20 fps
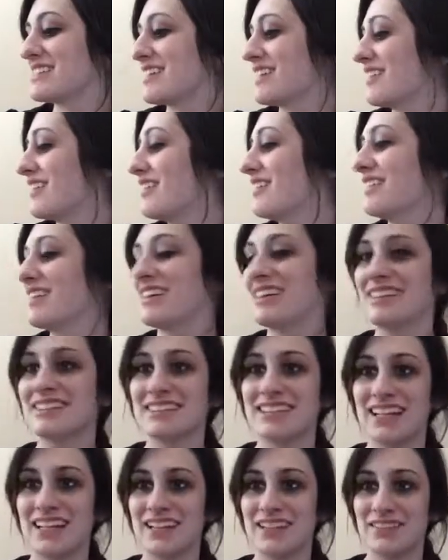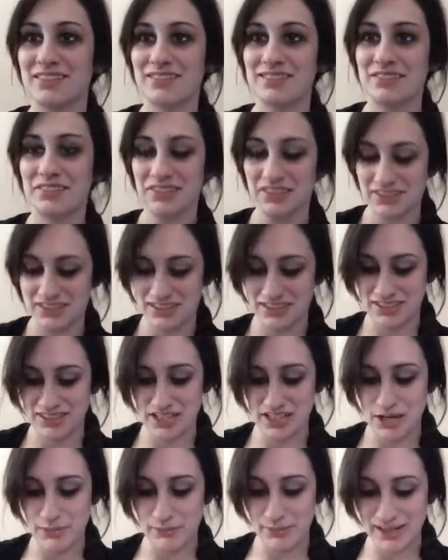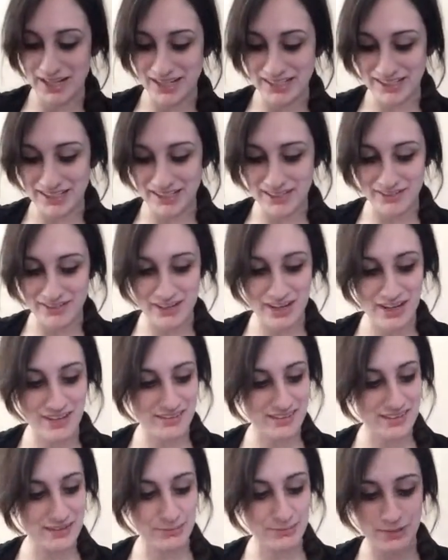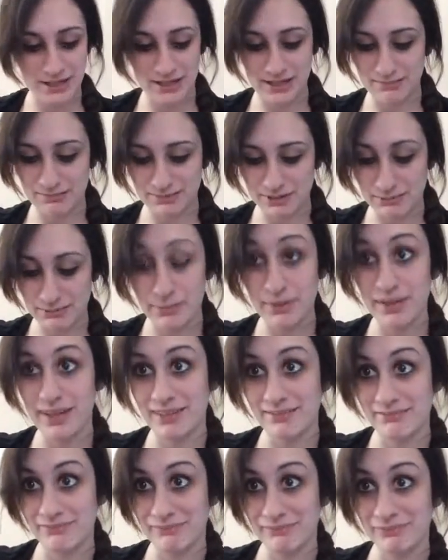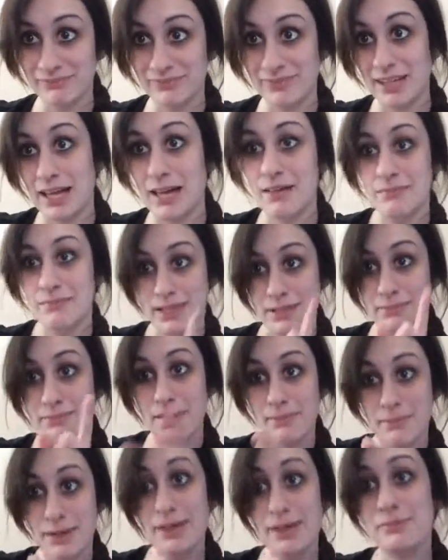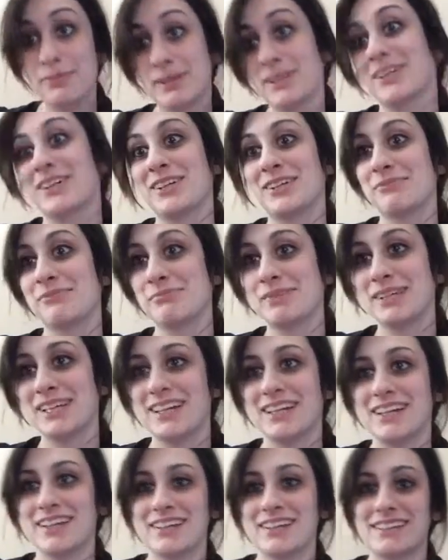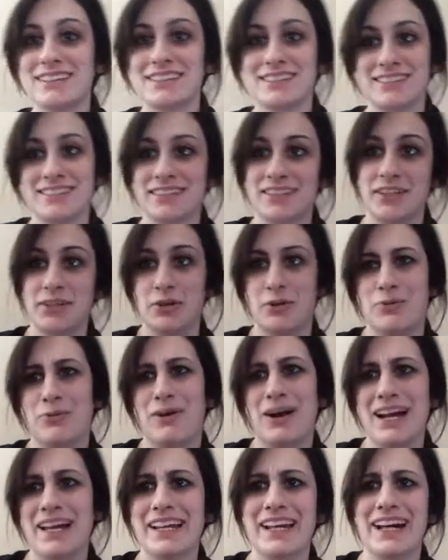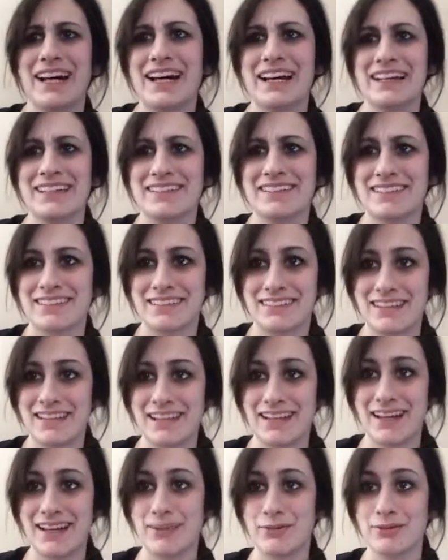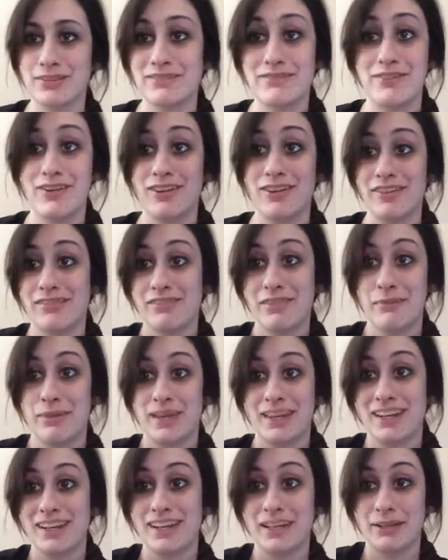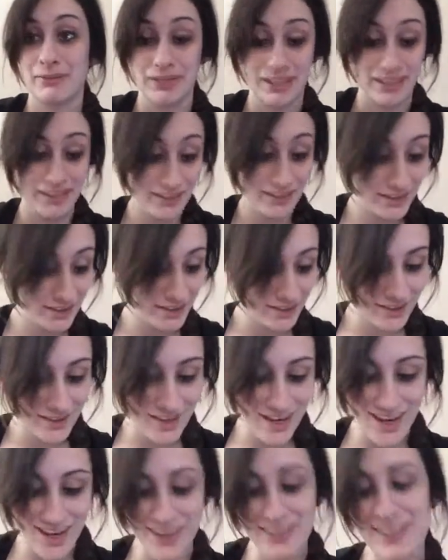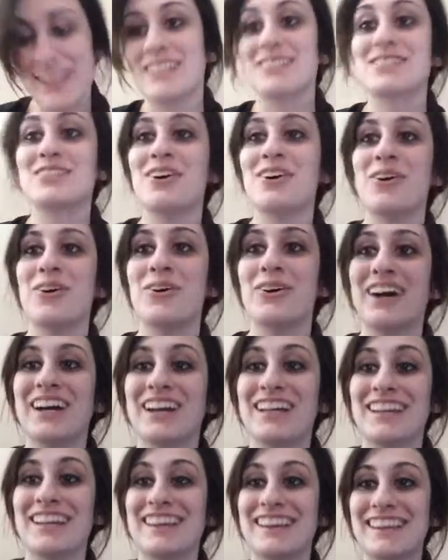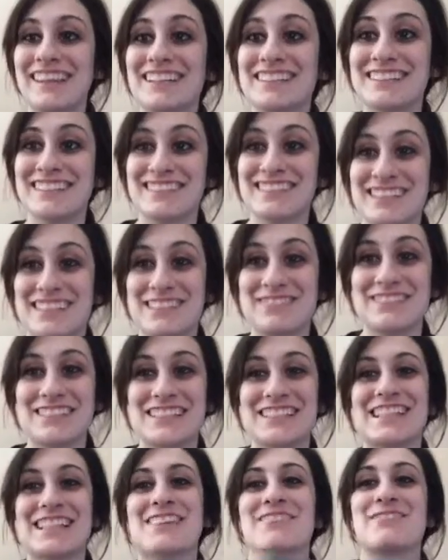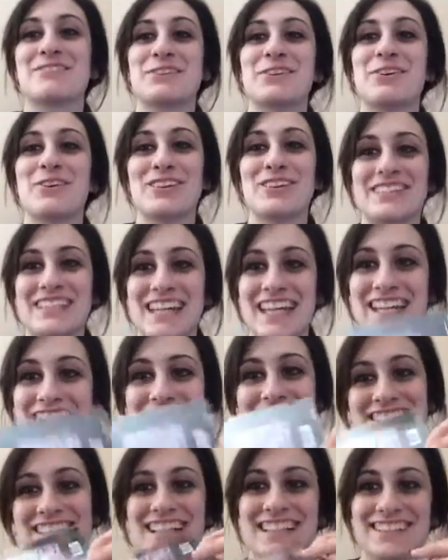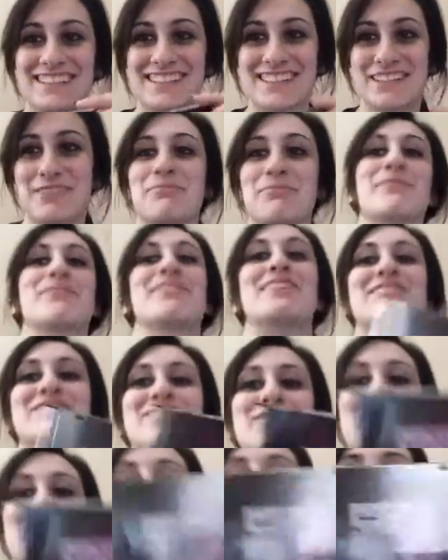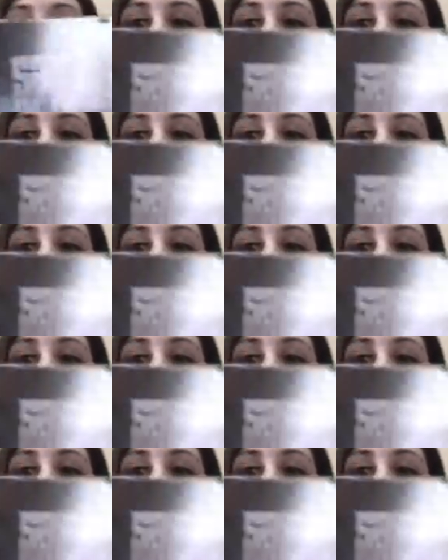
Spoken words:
so it's kind of a pain to get around sometimes, but I made my bed bigger because why not? And I always fall off the bed anyway. Okay, so these are the EPs. I'm so excited because they look so professional.